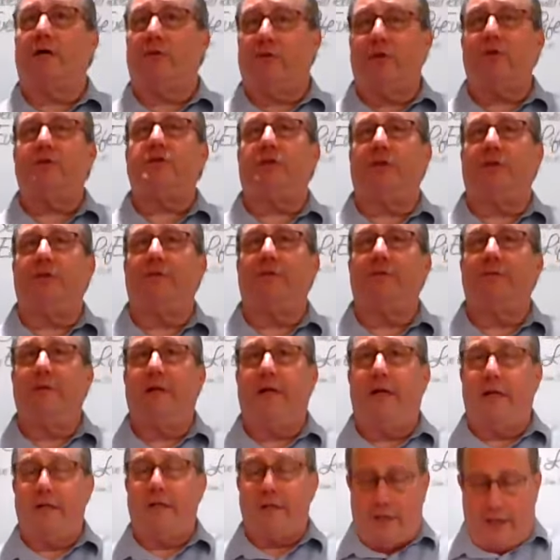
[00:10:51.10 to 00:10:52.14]
a Christian,
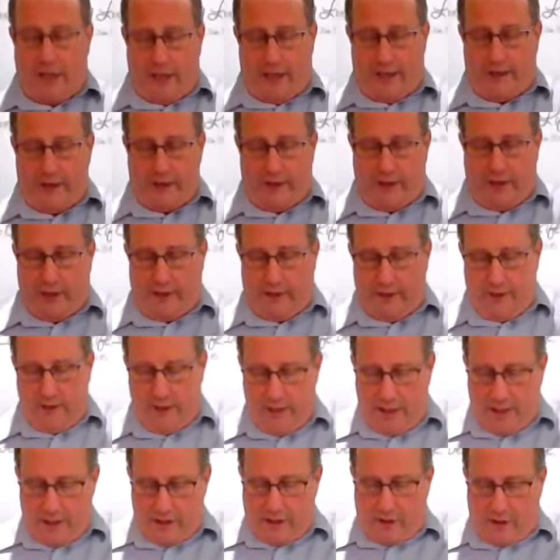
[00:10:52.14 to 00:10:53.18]
as the idea.
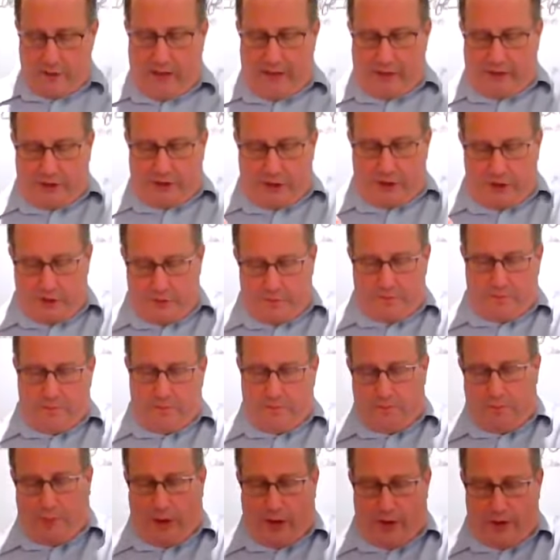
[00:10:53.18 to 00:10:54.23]
So that's just
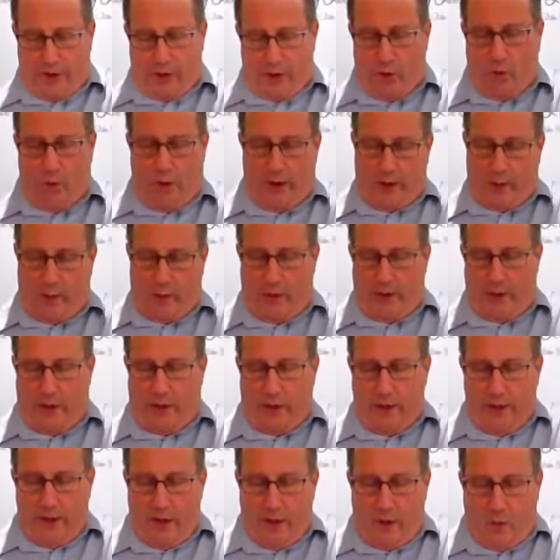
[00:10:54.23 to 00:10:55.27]
part of the way
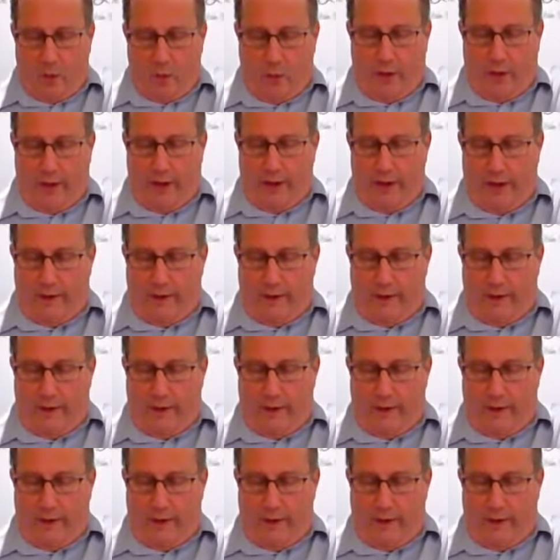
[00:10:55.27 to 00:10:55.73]
we we